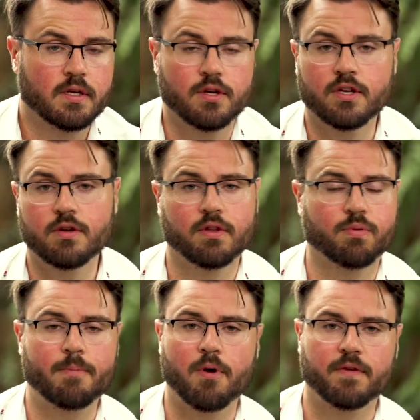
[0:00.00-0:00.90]
You can do a
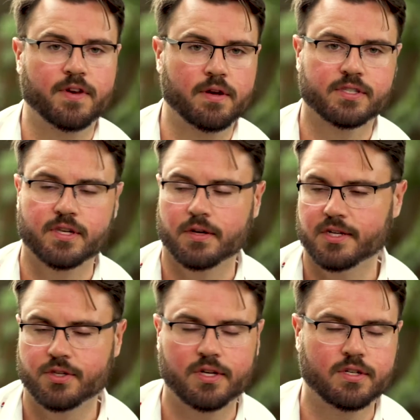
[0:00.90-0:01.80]
3-part video
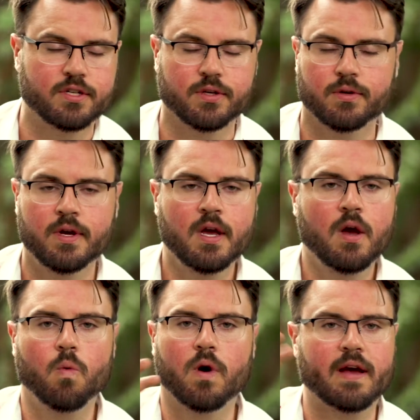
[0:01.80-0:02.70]
series, you can do
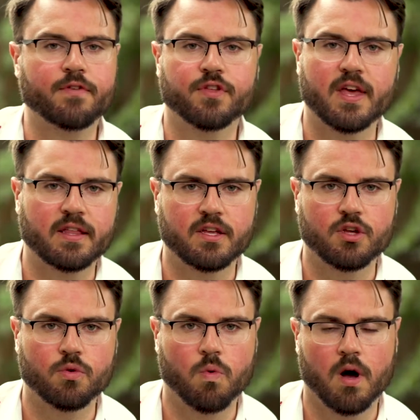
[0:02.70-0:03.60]
whatever thing that
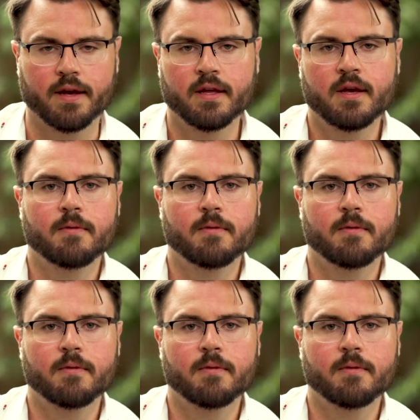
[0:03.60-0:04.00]
you want,